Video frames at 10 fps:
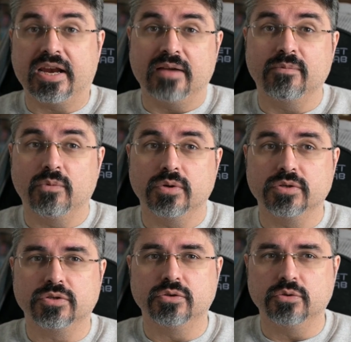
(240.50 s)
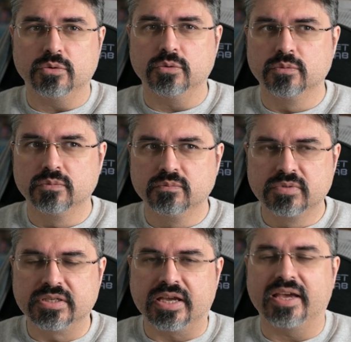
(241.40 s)
I'm going to
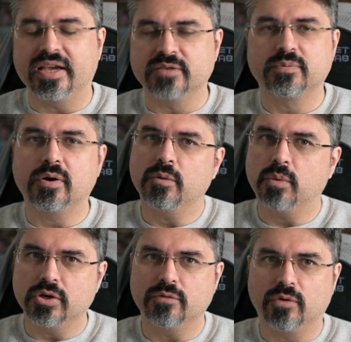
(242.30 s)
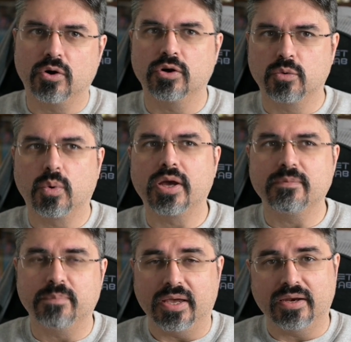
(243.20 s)
say is probably one you've heard quite a
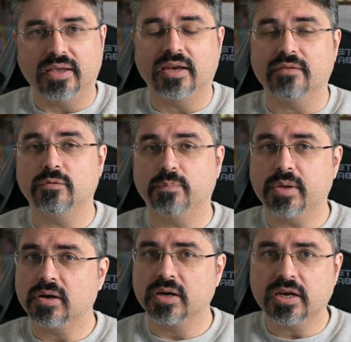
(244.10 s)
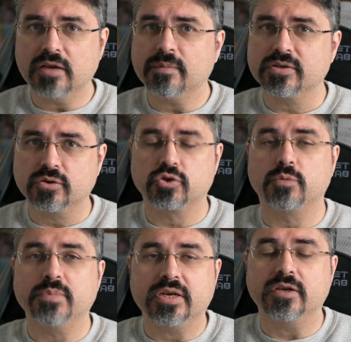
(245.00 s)
bit, and if you've been on any of my social
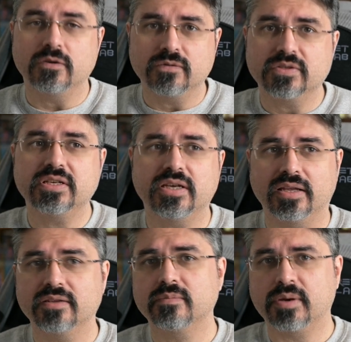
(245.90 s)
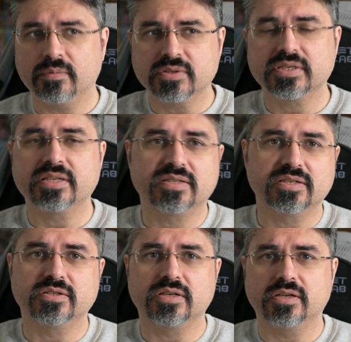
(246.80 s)
media, you've seen it. But I'm going to say this
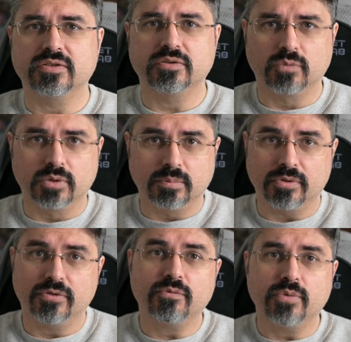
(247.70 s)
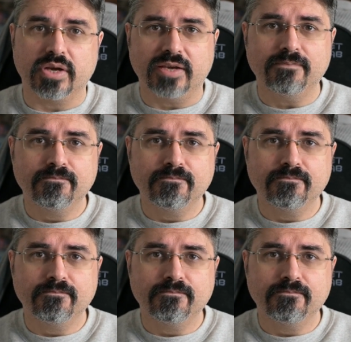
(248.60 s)
is rule number 3,